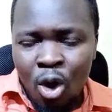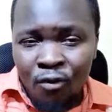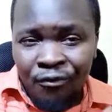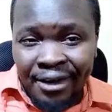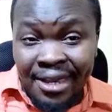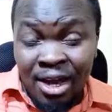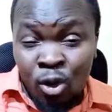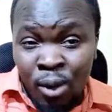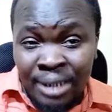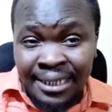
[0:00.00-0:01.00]
of
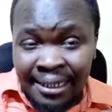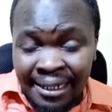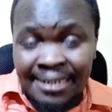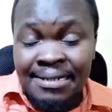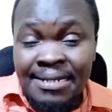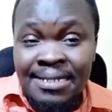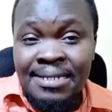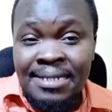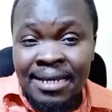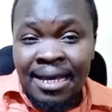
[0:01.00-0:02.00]
Kenya Kwanza
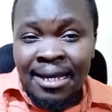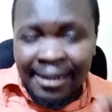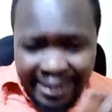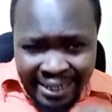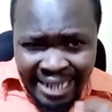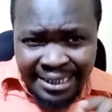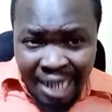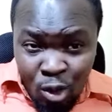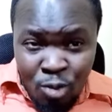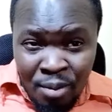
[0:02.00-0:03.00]
Alliance leaders,
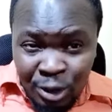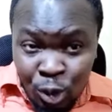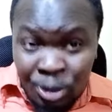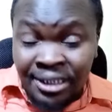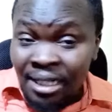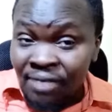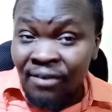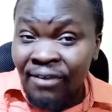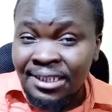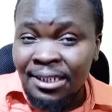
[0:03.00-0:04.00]
a good majority, and
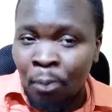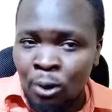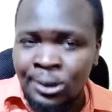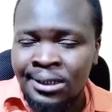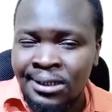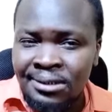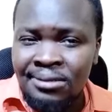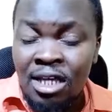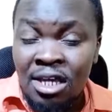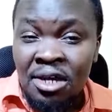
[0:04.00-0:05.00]
even their supporters,